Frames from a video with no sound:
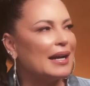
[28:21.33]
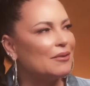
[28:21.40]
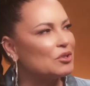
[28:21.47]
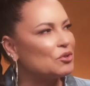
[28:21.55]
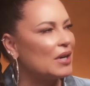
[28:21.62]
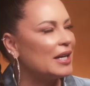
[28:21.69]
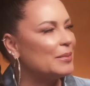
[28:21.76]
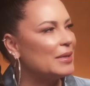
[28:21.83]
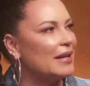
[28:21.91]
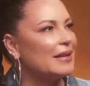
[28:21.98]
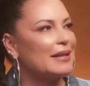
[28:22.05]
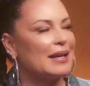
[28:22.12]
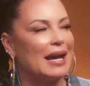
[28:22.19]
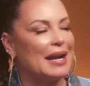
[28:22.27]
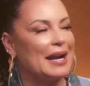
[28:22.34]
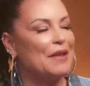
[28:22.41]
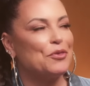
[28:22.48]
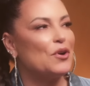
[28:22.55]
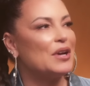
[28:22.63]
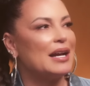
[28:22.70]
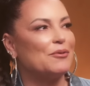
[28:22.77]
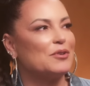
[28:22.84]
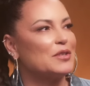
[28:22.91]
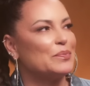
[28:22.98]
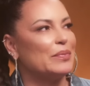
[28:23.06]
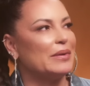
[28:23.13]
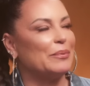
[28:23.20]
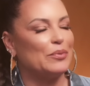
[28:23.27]
I was trying to be, in, and I thought I was
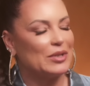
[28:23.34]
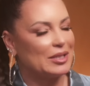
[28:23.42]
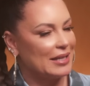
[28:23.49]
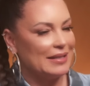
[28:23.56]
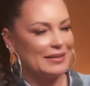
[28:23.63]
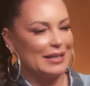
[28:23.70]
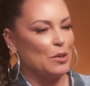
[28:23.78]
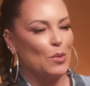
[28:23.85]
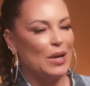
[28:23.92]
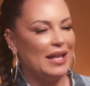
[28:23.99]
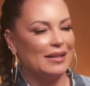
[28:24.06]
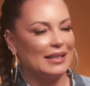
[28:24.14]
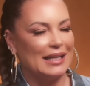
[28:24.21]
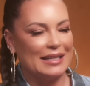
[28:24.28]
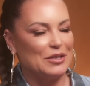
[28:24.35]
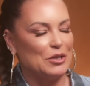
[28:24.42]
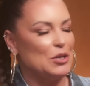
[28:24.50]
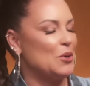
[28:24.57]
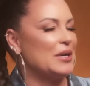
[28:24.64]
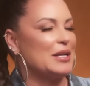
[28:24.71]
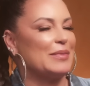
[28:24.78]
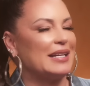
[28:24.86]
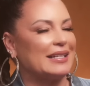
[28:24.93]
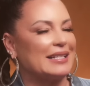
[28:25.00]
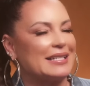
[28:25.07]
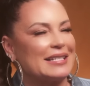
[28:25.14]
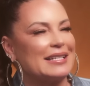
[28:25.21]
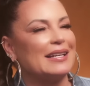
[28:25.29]
presenting well. I didn't know anybody
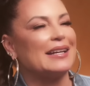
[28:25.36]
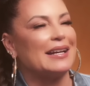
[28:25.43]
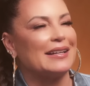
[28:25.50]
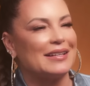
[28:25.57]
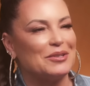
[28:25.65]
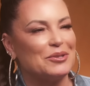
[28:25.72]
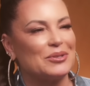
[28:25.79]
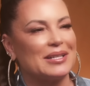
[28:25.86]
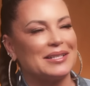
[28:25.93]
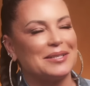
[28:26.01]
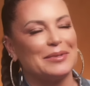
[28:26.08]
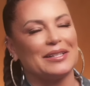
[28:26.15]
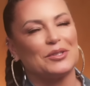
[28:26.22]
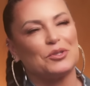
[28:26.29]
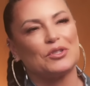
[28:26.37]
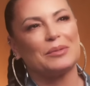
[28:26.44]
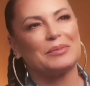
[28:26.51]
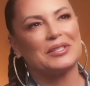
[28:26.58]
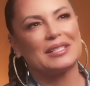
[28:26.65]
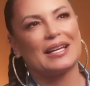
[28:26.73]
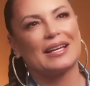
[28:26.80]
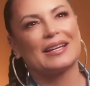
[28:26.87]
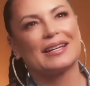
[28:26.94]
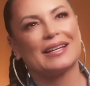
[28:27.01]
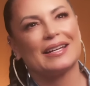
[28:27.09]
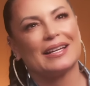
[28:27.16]
could see it. And then you said to me on the trip, you said,